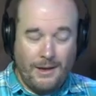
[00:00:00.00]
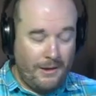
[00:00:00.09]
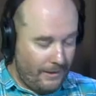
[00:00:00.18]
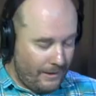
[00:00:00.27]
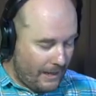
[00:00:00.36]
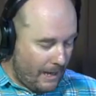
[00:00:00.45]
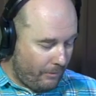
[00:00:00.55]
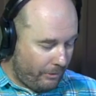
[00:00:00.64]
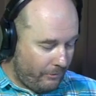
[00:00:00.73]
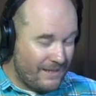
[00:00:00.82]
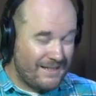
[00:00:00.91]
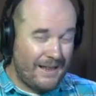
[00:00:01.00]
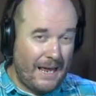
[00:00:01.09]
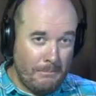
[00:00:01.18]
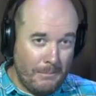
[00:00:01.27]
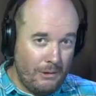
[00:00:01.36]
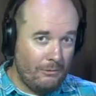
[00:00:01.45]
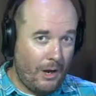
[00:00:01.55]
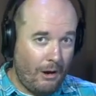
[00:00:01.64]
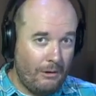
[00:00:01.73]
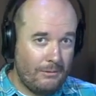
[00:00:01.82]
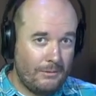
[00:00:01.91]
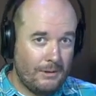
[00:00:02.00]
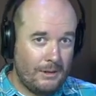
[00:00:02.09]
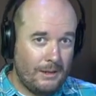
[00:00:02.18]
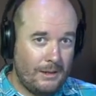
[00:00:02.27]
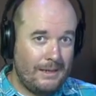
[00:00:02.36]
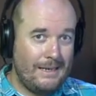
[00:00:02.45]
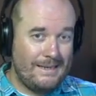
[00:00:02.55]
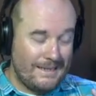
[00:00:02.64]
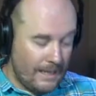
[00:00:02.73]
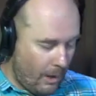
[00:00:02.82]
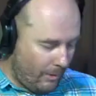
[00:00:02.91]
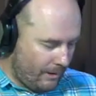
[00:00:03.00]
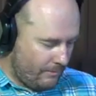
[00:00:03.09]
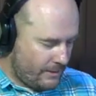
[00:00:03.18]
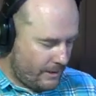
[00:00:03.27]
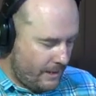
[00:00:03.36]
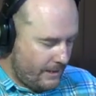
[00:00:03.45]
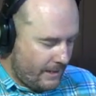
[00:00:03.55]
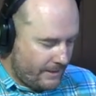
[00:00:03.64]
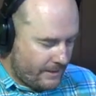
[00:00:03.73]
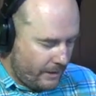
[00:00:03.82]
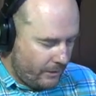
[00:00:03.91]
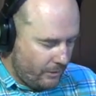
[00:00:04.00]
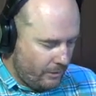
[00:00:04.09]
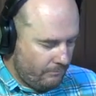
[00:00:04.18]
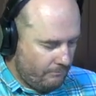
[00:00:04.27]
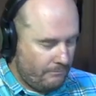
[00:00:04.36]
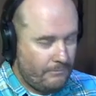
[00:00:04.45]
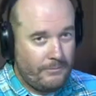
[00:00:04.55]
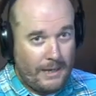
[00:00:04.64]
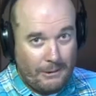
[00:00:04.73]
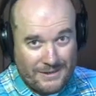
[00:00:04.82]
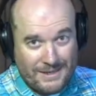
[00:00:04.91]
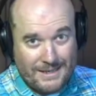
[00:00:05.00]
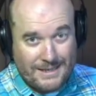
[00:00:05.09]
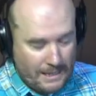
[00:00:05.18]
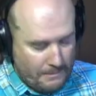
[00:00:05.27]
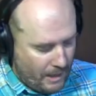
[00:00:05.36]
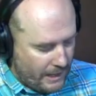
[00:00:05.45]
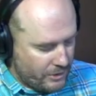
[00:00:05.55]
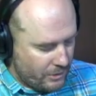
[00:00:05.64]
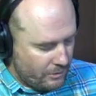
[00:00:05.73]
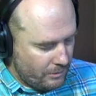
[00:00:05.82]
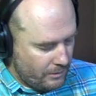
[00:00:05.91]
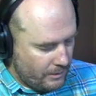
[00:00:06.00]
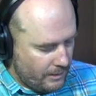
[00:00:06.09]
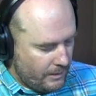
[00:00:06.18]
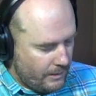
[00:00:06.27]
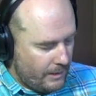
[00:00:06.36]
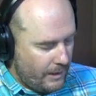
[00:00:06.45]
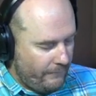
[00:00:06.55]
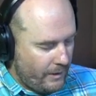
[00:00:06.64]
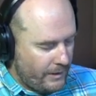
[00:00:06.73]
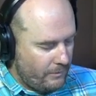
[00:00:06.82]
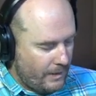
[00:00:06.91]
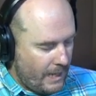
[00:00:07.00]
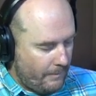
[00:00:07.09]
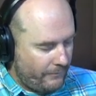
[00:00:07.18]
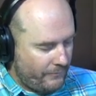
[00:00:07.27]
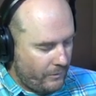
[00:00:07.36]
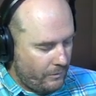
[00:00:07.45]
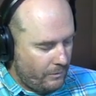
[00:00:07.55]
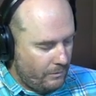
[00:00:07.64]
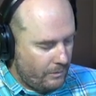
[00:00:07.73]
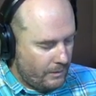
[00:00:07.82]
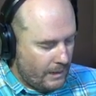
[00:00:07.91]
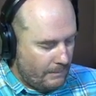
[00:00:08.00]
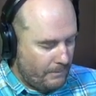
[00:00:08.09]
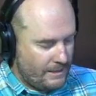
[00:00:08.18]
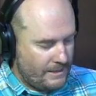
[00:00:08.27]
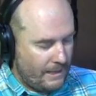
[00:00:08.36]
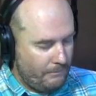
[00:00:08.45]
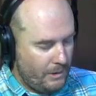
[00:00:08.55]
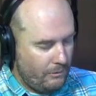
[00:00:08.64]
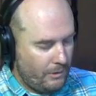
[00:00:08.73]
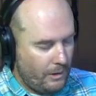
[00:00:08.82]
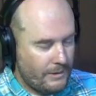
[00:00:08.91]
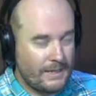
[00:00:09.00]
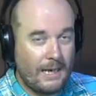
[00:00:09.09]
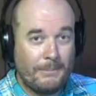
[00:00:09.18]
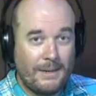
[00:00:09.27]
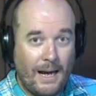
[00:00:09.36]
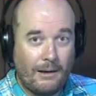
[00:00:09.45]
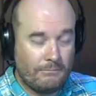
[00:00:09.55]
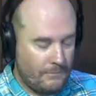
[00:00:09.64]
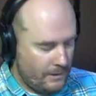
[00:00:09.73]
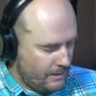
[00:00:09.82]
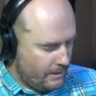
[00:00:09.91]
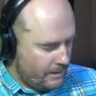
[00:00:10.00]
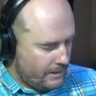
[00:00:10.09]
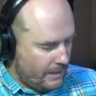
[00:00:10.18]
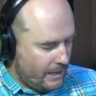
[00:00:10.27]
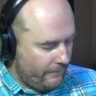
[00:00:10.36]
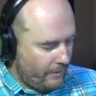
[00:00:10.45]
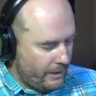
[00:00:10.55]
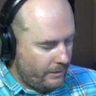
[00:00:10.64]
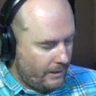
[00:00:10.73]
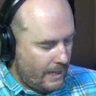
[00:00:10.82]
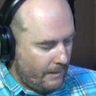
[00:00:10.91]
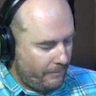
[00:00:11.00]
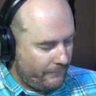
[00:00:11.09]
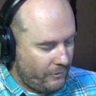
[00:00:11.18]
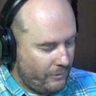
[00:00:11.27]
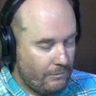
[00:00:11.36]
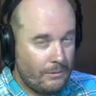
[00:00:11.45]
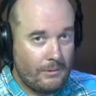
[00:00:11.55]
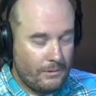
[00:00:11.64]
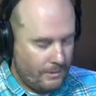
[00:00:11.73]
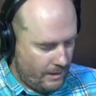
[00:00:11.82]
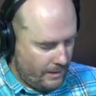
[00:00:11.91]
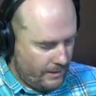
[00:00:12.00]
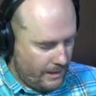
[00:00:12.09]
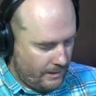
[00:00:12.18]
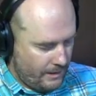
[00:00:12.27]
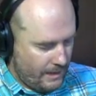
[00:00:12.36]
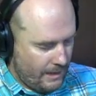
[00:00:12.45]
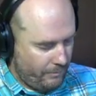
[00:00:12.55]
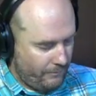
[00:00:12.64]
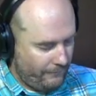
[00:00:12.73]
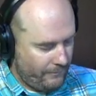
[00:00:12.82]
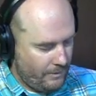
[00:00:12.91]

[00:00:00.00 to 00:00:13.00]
then a gap of 3. So that middle note is lower. So here's our C chord. That was the C major chord. If I do a gap of 2, that means that middle note's come down. So now I've only got a gap of 2 and then a gap of